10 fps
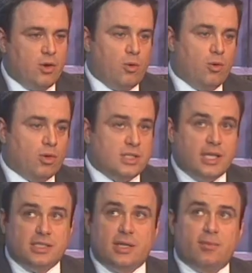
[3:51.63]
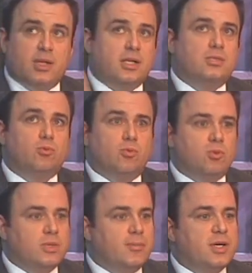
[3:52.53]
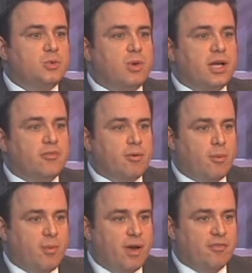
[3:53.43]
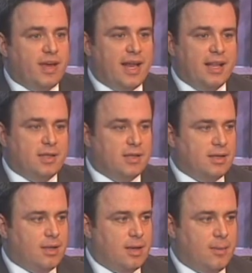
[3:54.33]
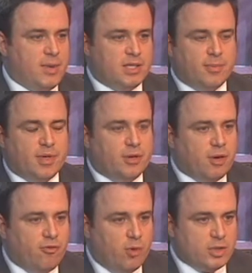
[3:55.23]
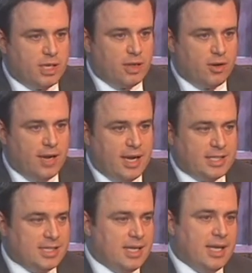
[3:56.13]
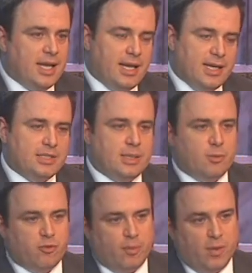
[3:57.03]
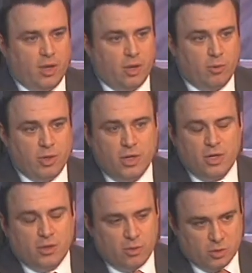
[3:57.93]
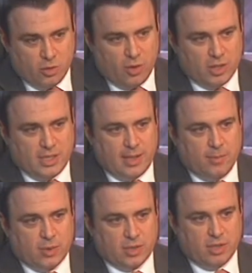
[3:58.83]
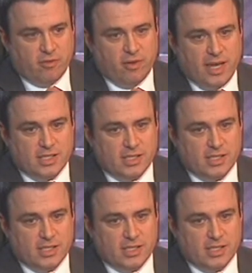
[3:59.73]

or say somebody's working from above and a piece of material falls out of their hands and hits someone from below. Those are all examples of cases